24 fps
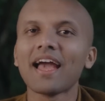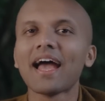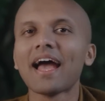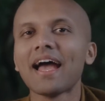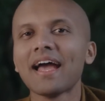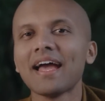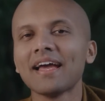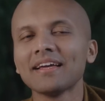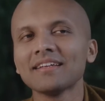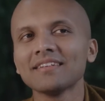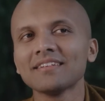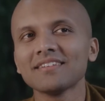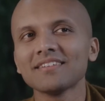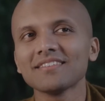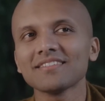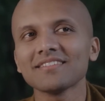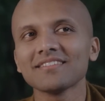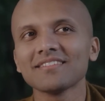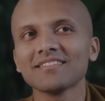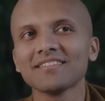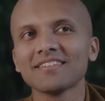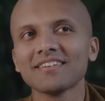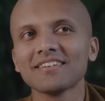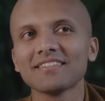And
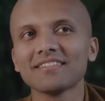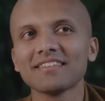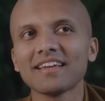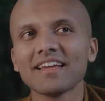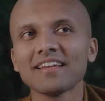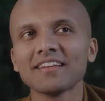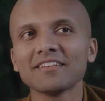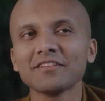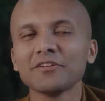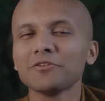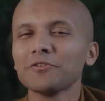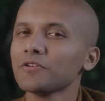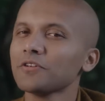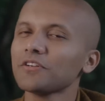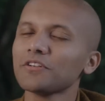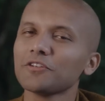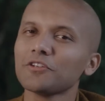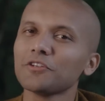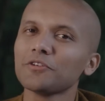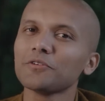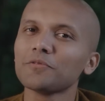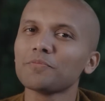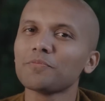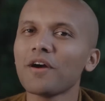then
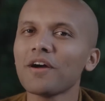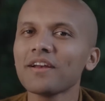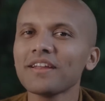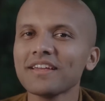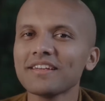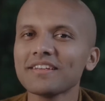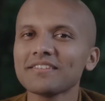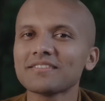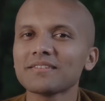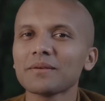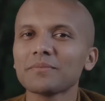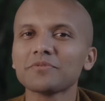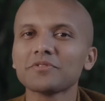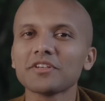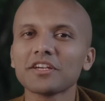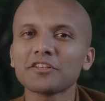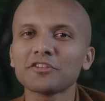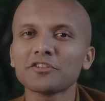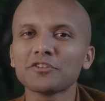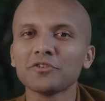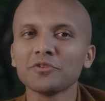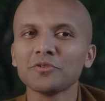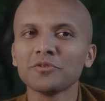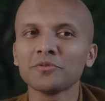your body is
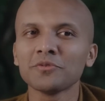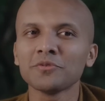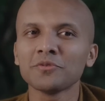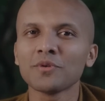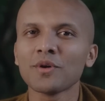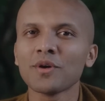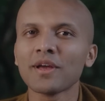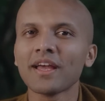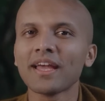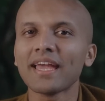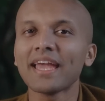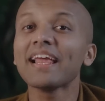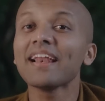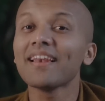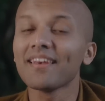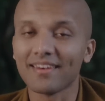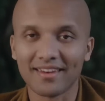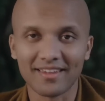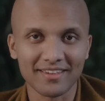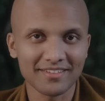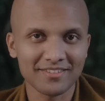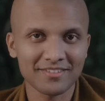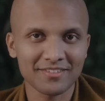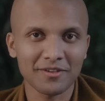subject to
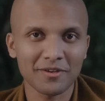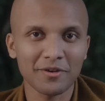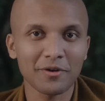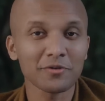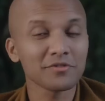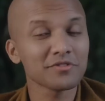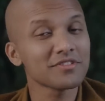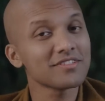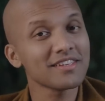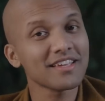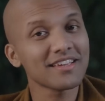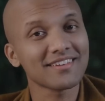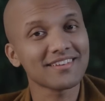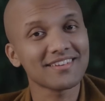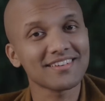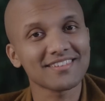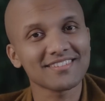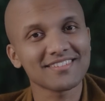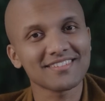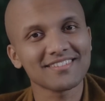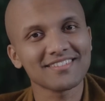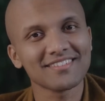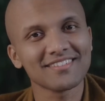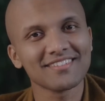illness or
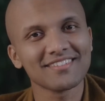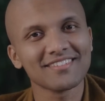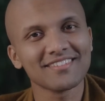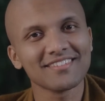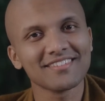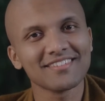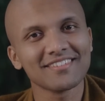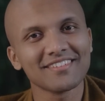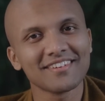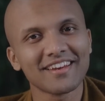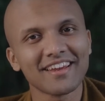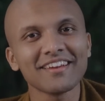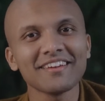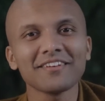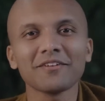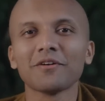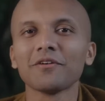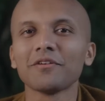sickness, right?